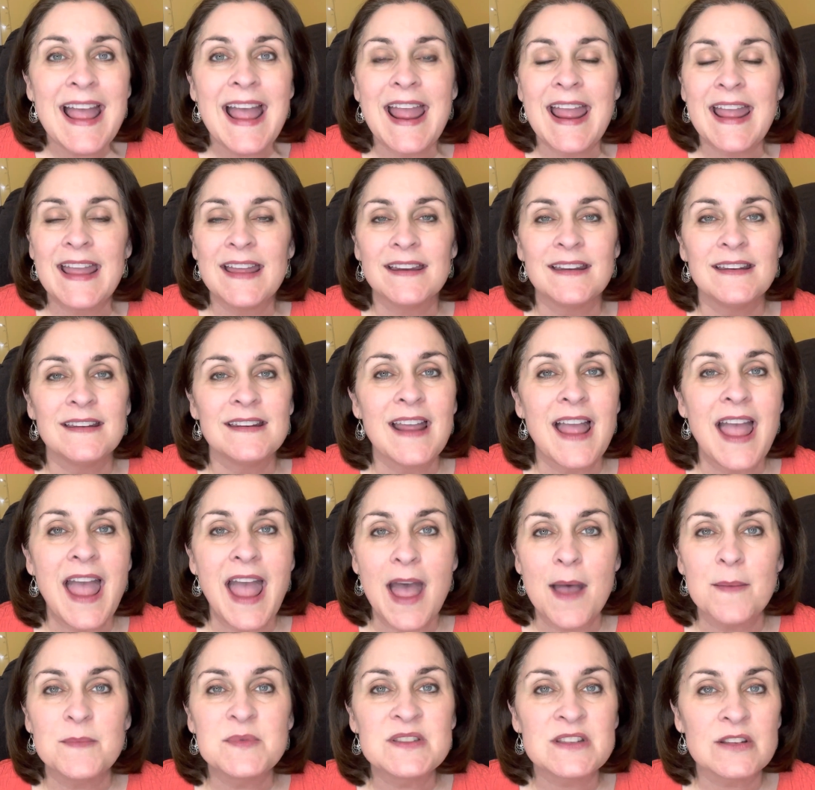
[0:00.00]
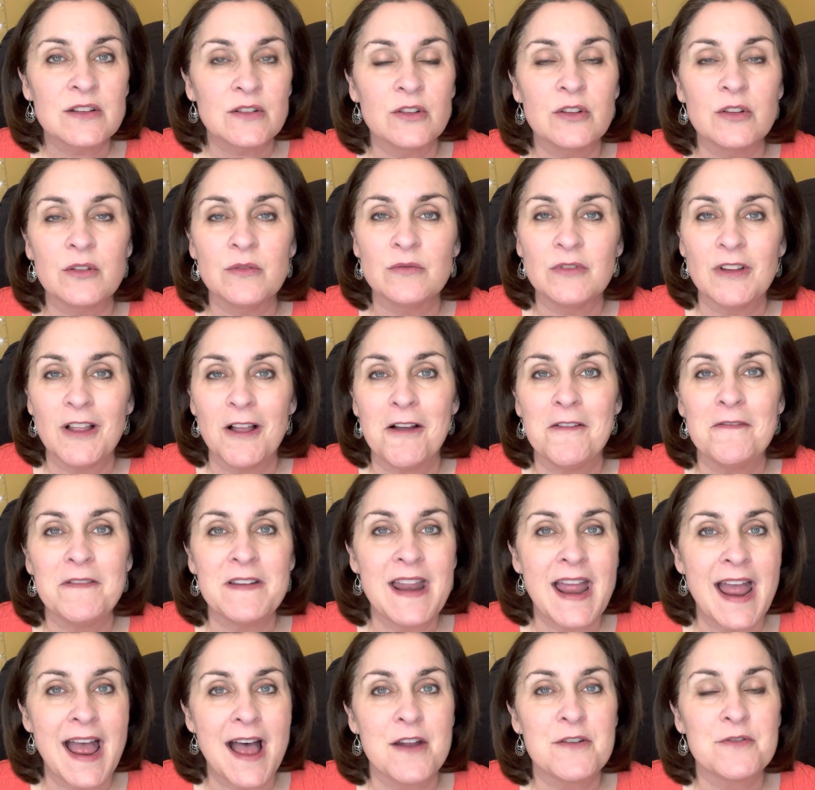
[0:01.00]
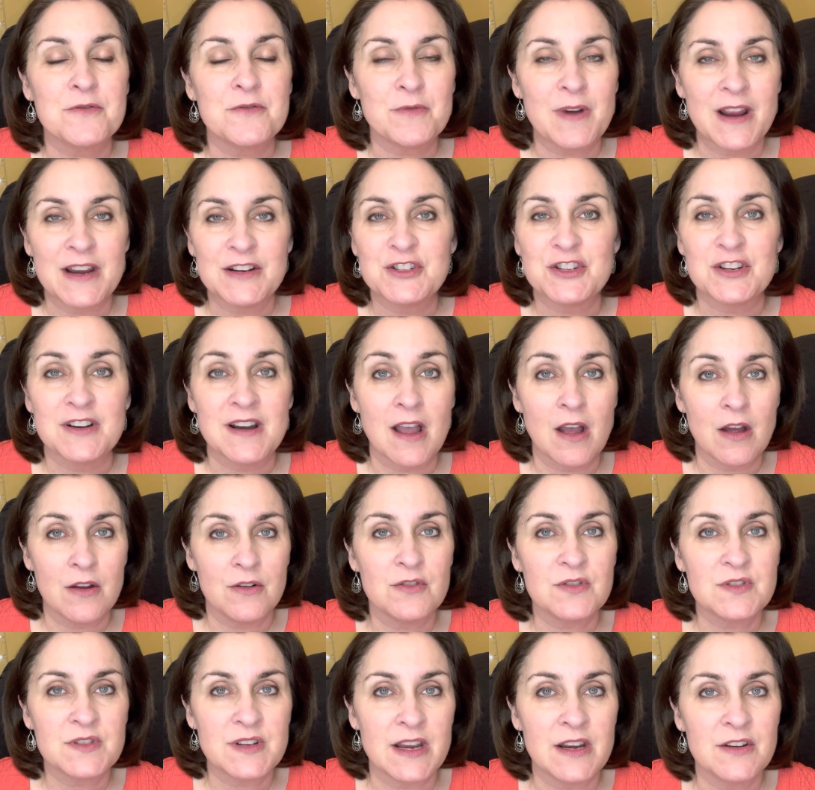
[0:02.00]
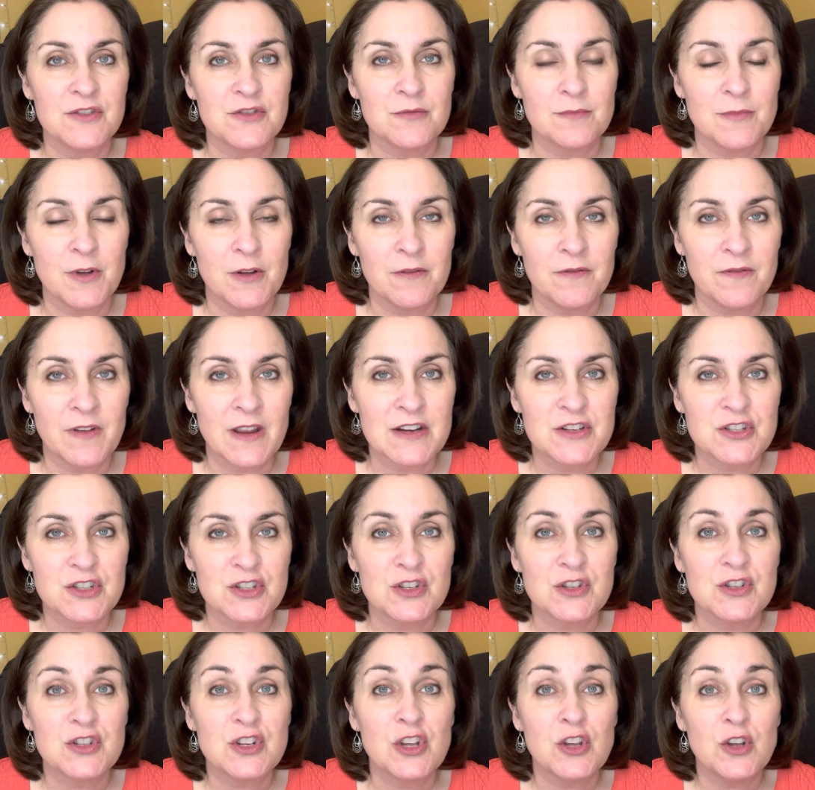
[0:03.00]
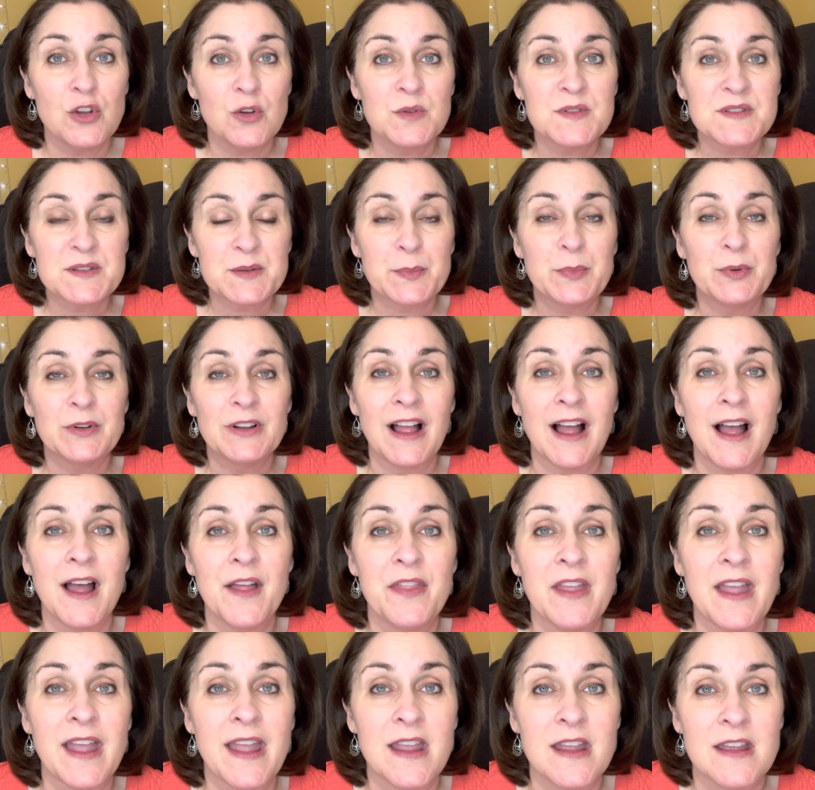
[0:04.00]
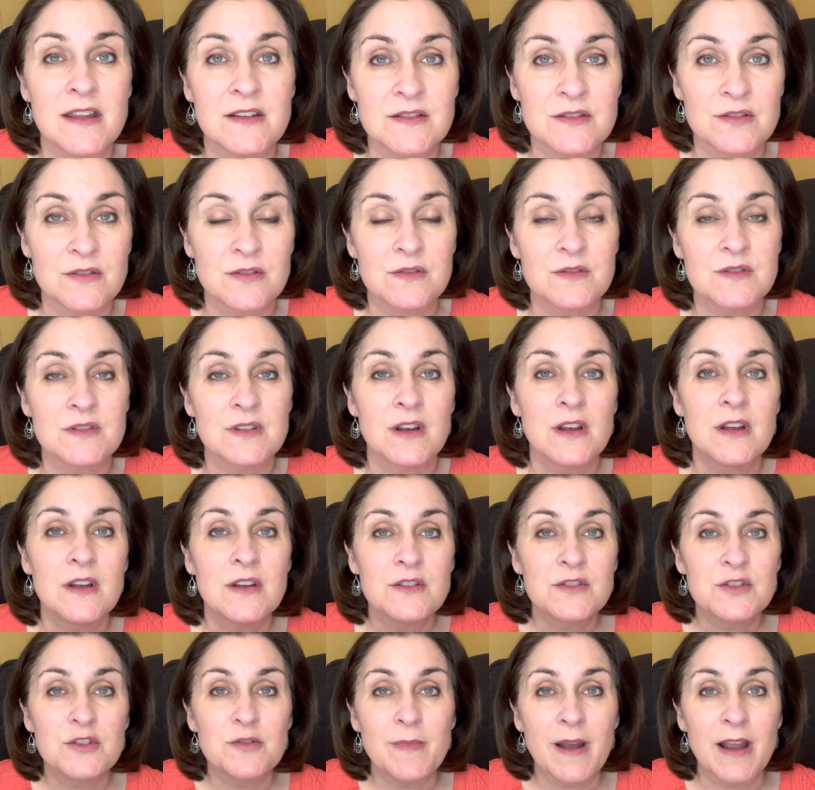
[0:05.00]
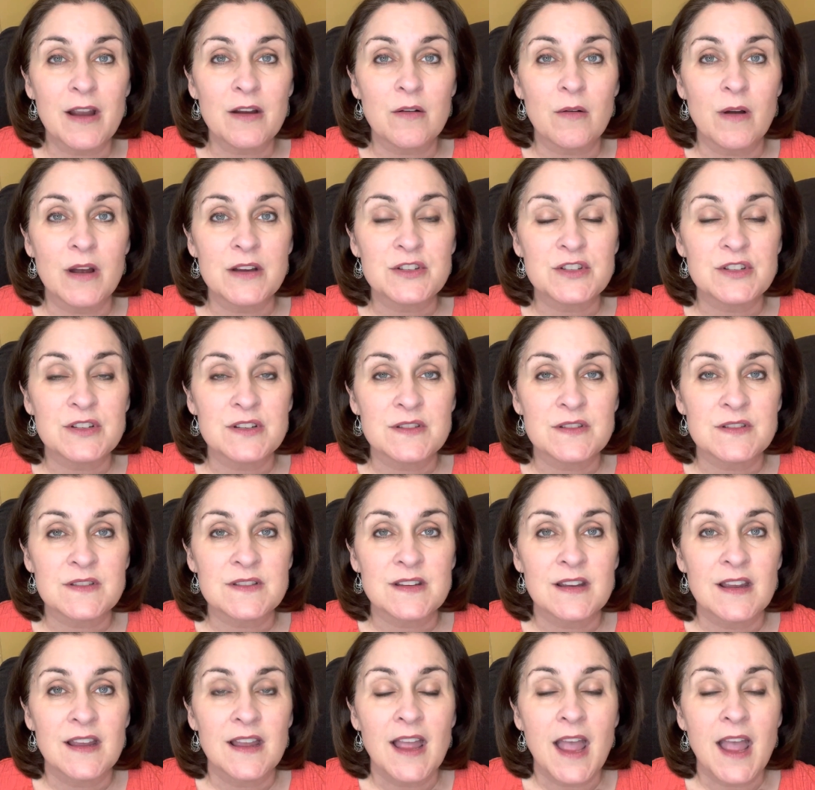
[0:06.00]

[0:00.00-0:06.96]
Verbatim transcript: And in absolute love and adoration, I understand your motivations. You supply the answers to my questions.